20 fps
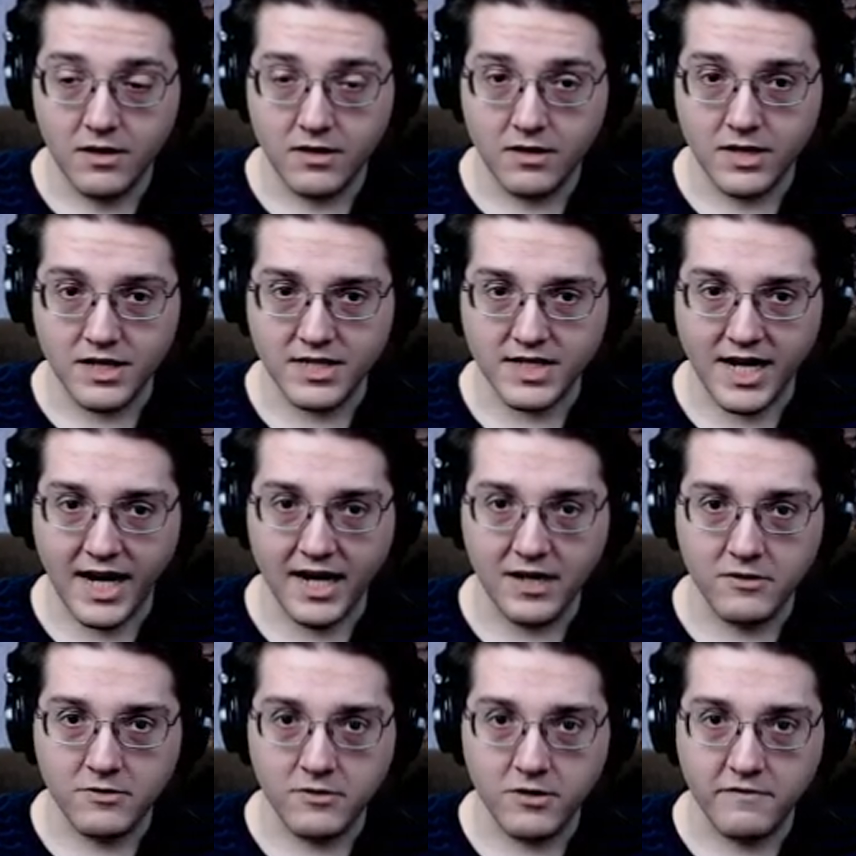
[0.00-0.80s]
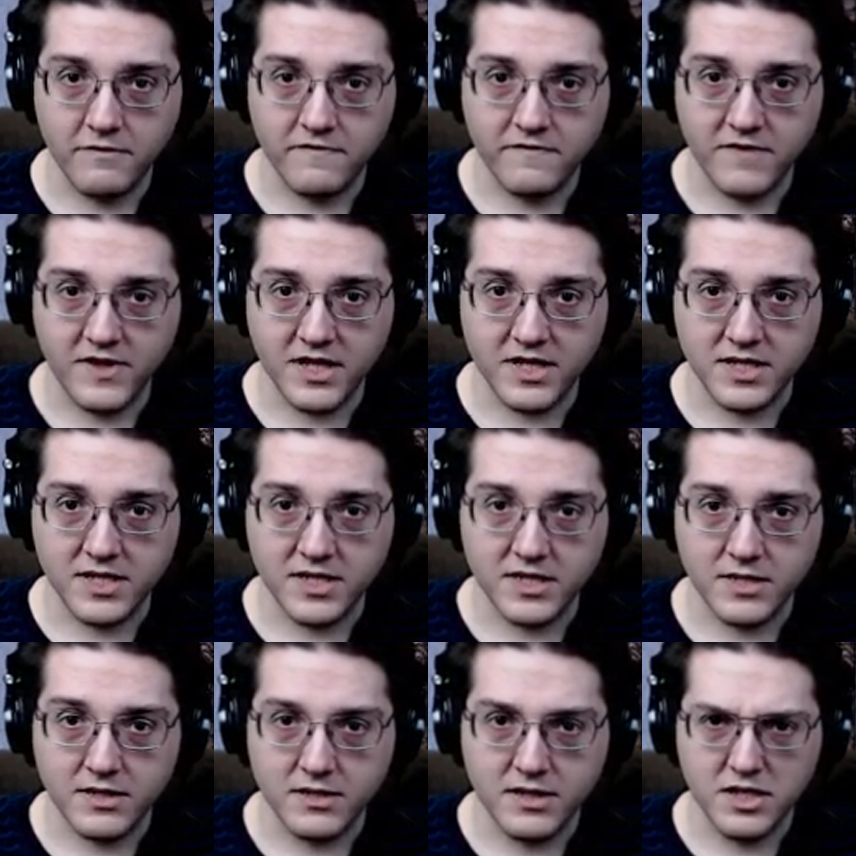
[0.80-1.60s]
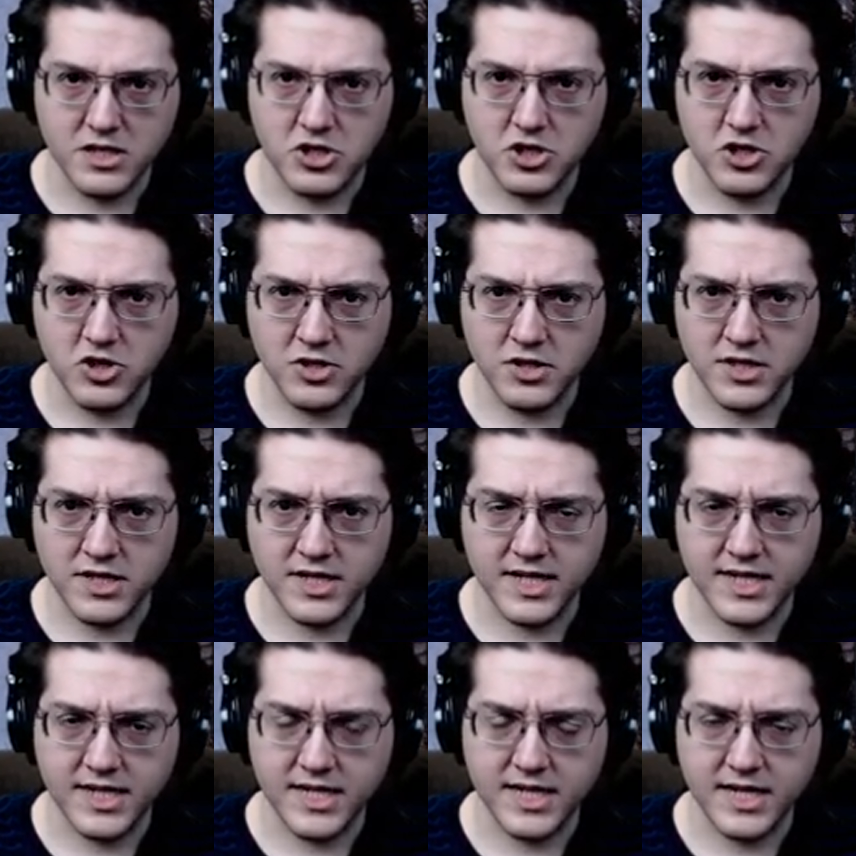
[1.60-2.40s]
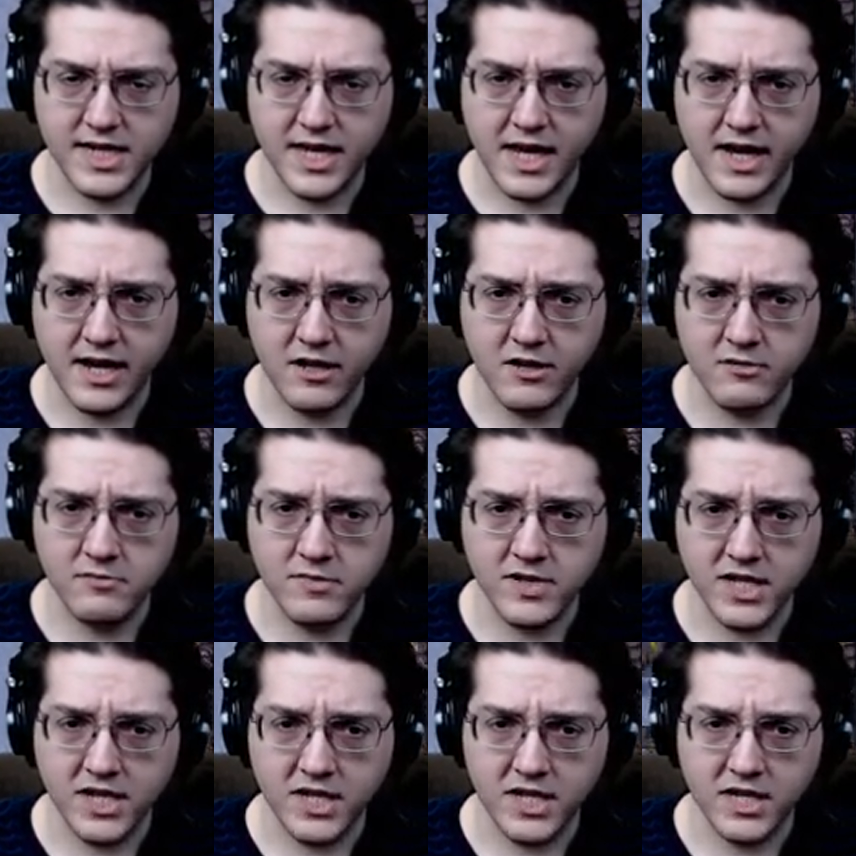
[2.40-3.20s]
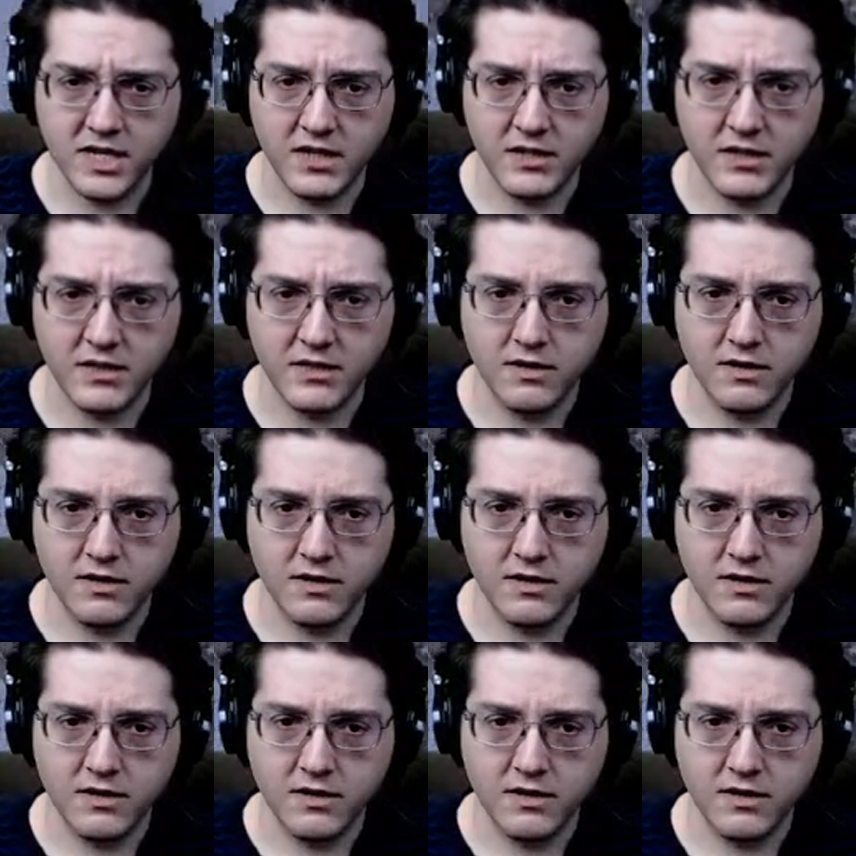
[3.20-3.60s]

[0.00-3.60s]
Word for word: Because I don't know if this, this should tell me